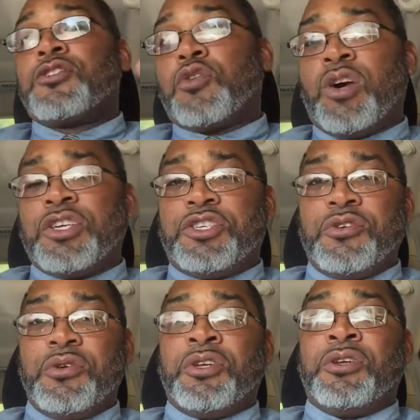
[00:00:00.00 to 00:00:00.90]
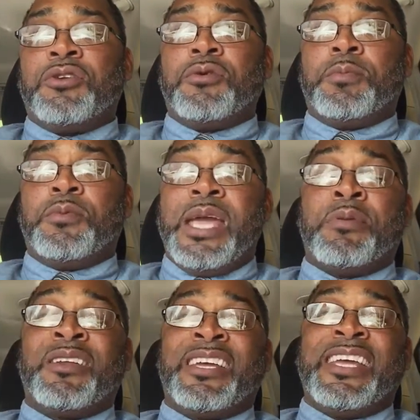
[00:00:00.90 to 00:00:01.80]
So once you be
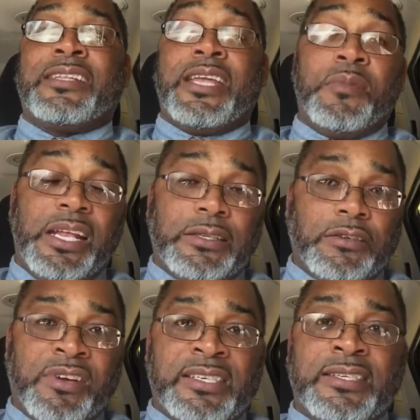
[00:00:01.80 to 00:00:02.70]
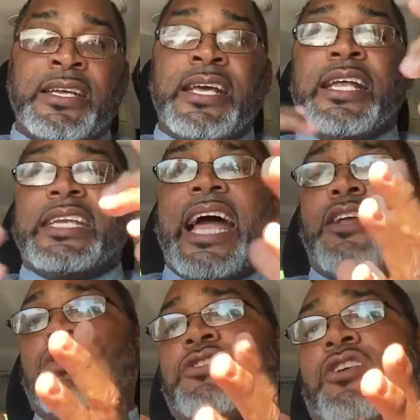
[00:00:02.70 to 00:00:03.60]
able to get them interested, now
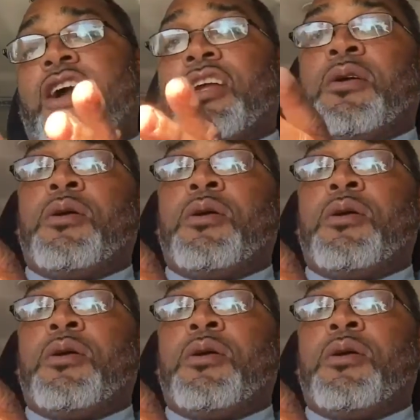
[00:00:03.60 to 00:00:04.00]
you start